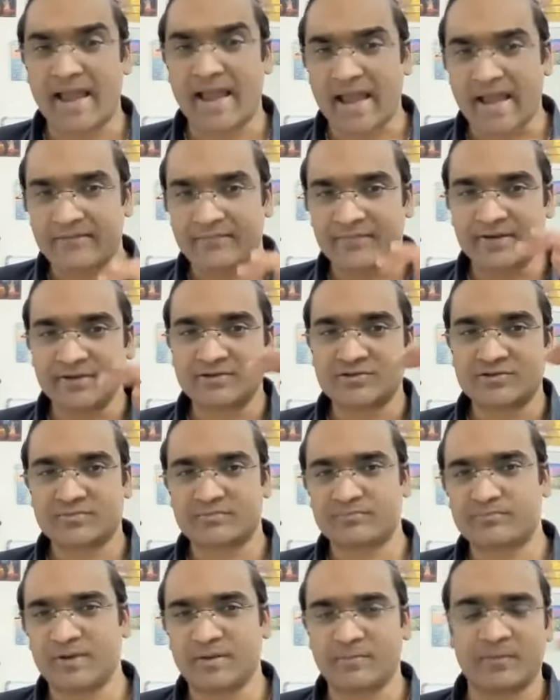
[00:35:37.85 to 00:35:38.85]

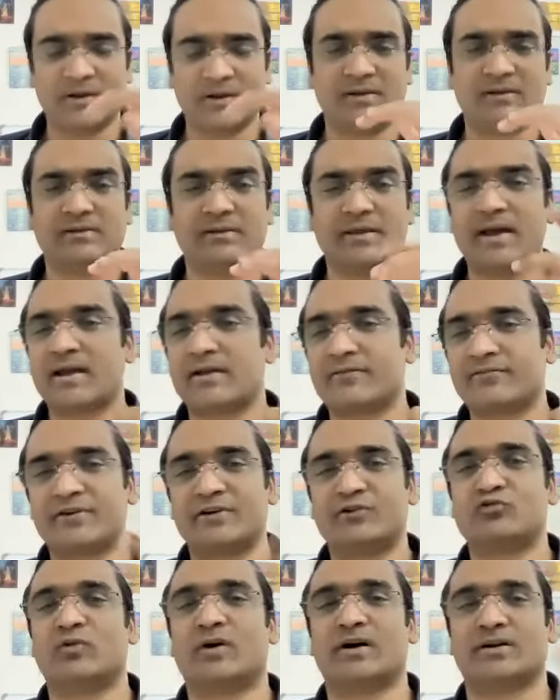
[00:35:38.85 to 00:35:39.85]
average people, they are
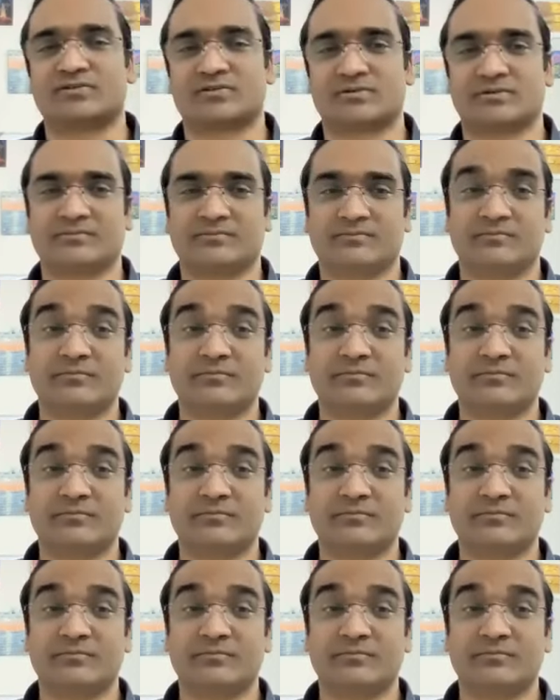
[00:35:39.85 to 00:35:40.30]
afraid to ask